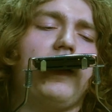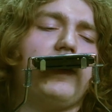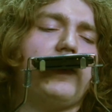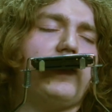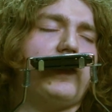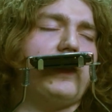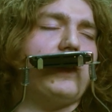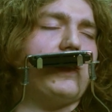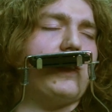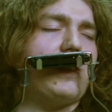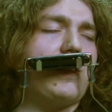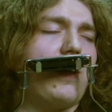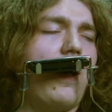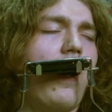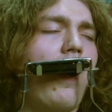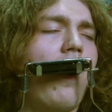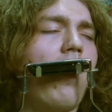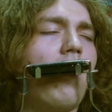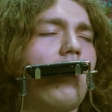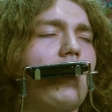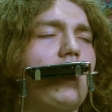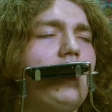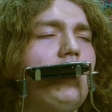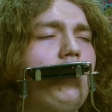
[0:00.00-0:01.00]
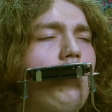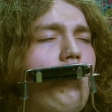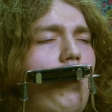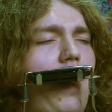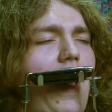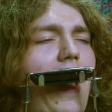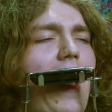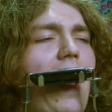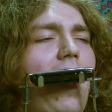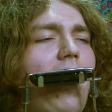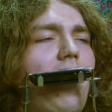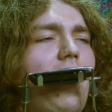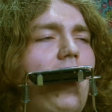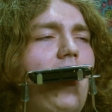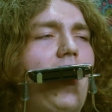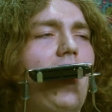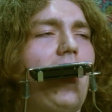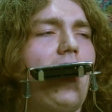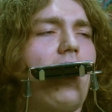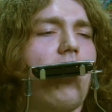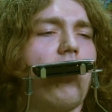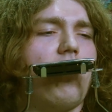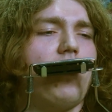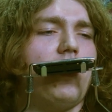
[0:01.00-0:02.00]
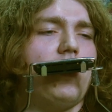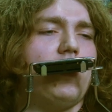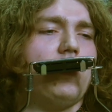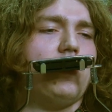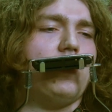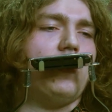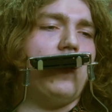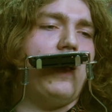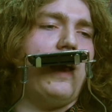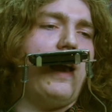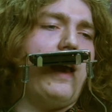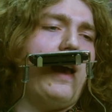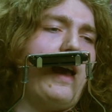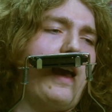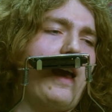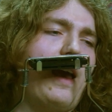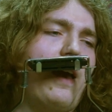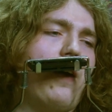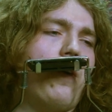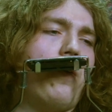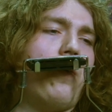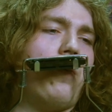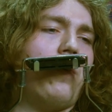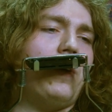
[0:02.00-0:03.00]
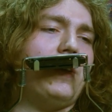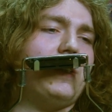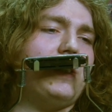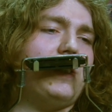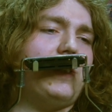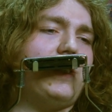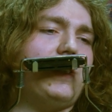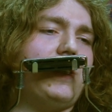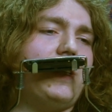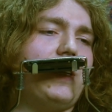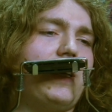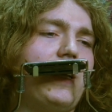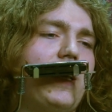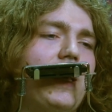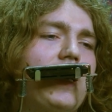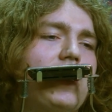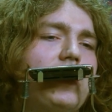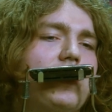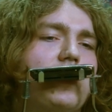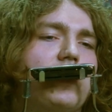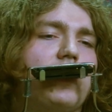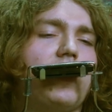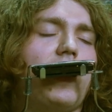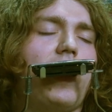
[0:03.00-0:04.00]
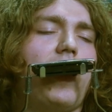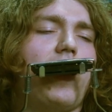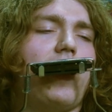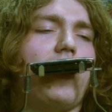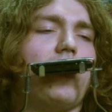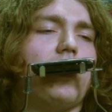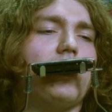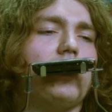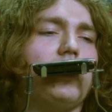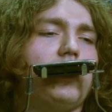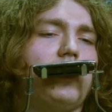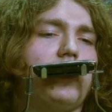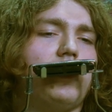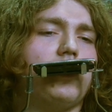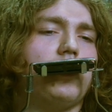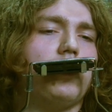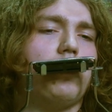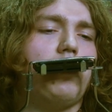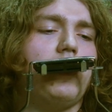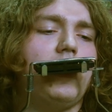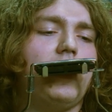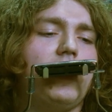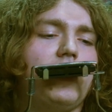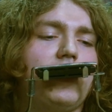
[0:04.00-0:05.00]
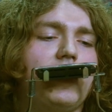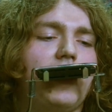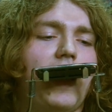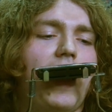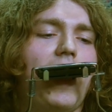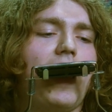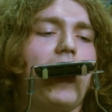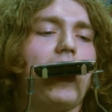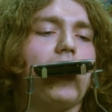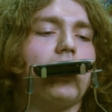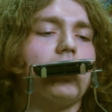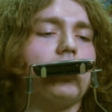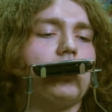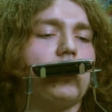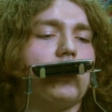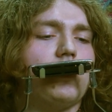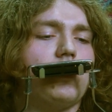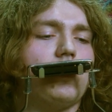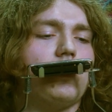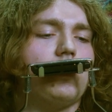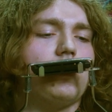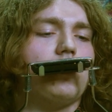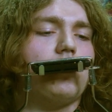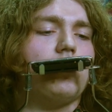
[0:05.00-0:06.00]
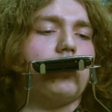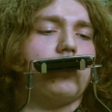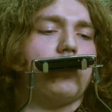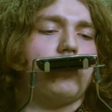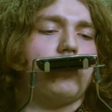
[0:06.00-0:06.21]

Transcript: She's talking about heaven, and when she gets there, she'll be dancing